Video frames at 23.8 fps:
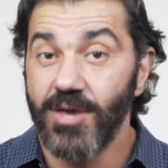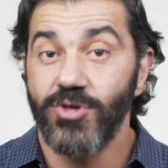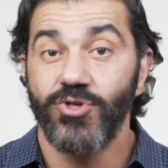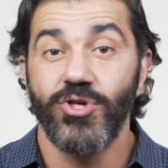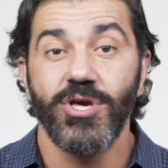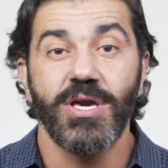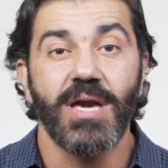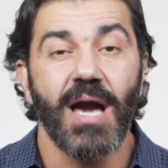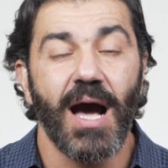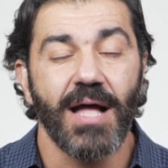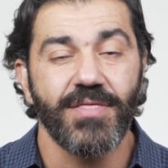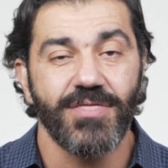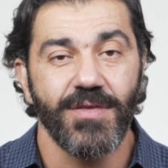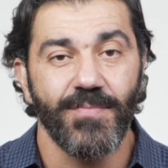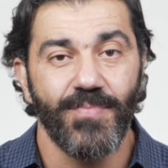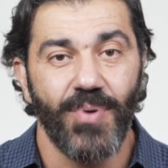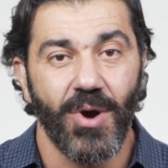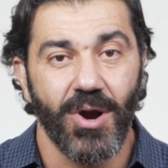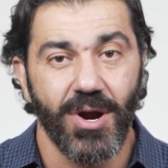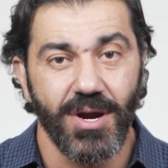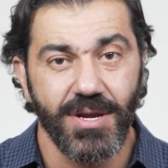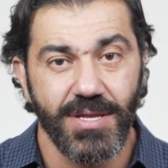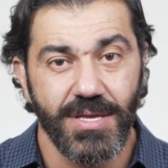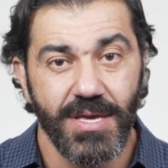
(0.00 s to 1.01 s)
She got the
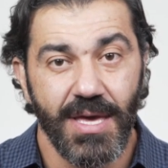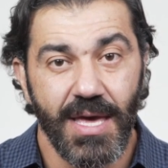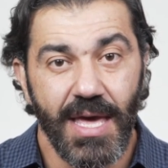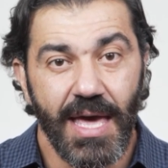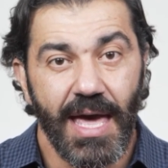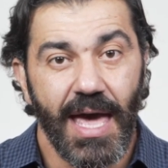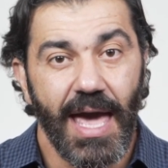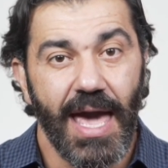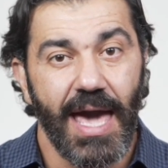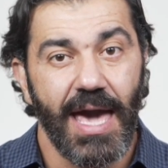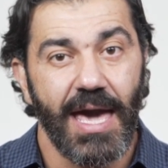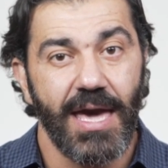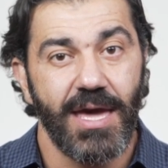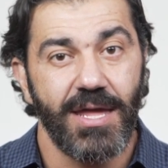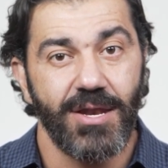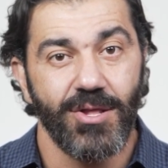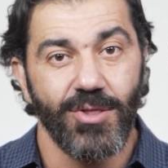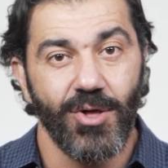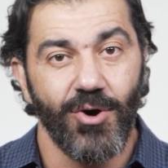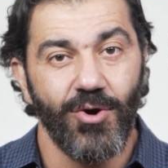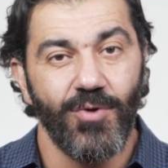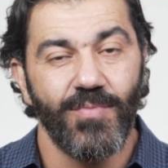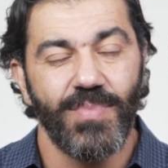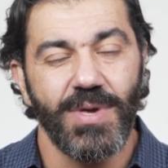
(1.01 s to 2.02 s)
part,
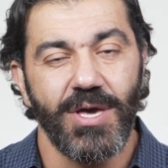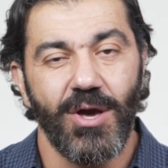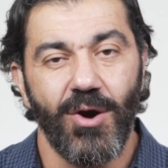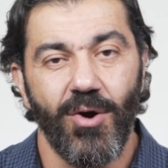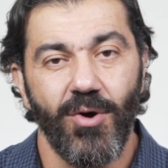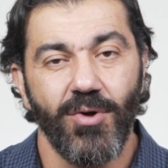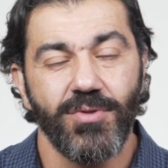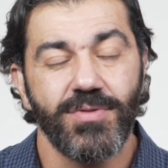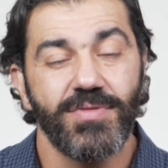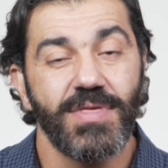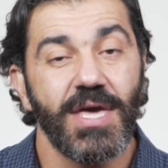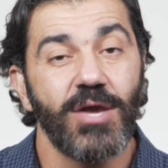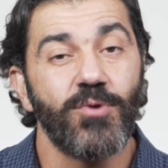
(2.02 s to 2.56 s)
and lo and behold,